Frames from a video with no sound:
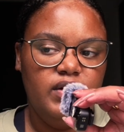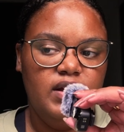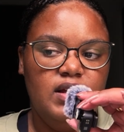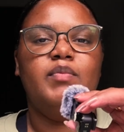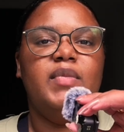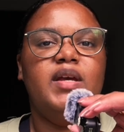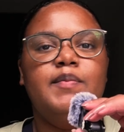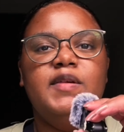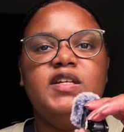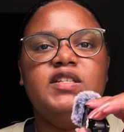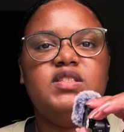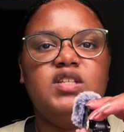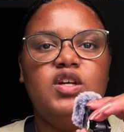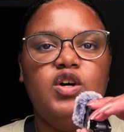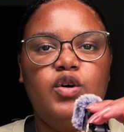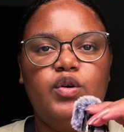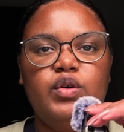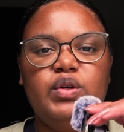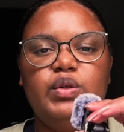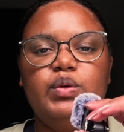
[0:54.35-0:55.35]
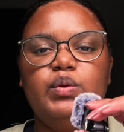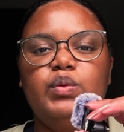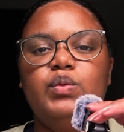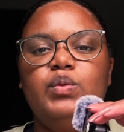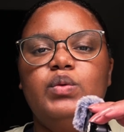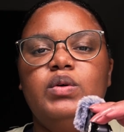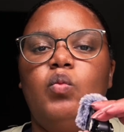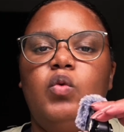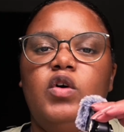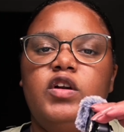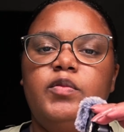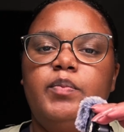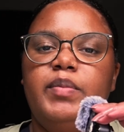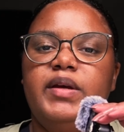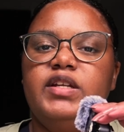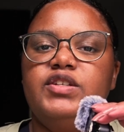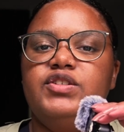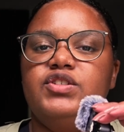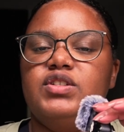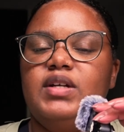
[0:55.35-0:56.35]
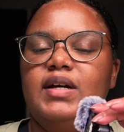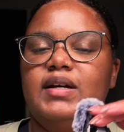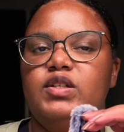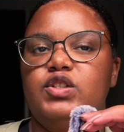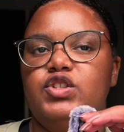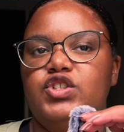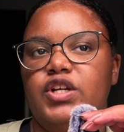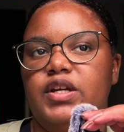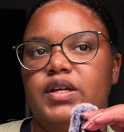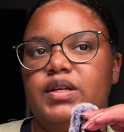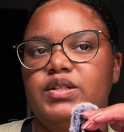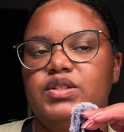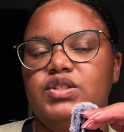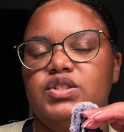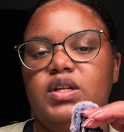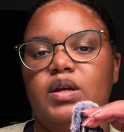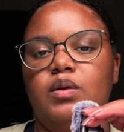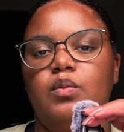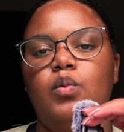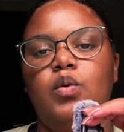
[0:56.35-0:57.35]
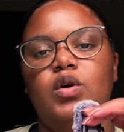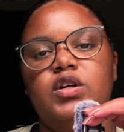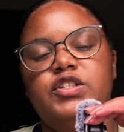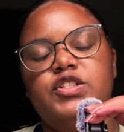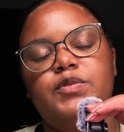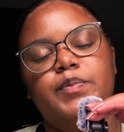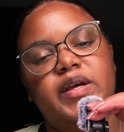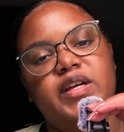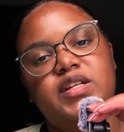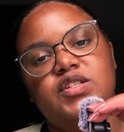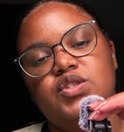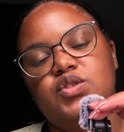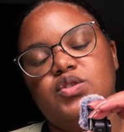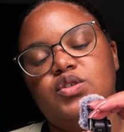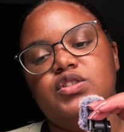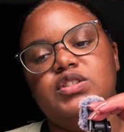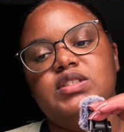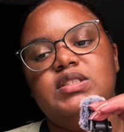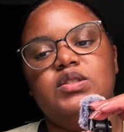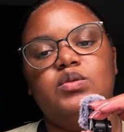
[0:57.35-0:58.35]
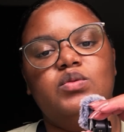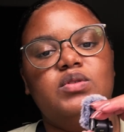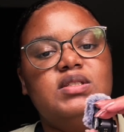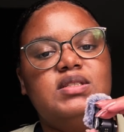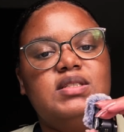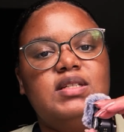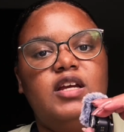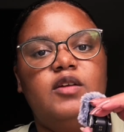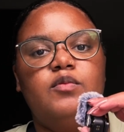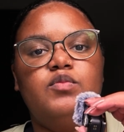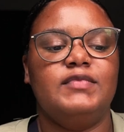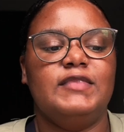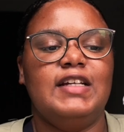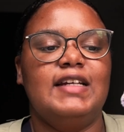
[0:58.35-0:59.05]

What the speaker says: maybe tell you what pages I changed and what pages are still the same.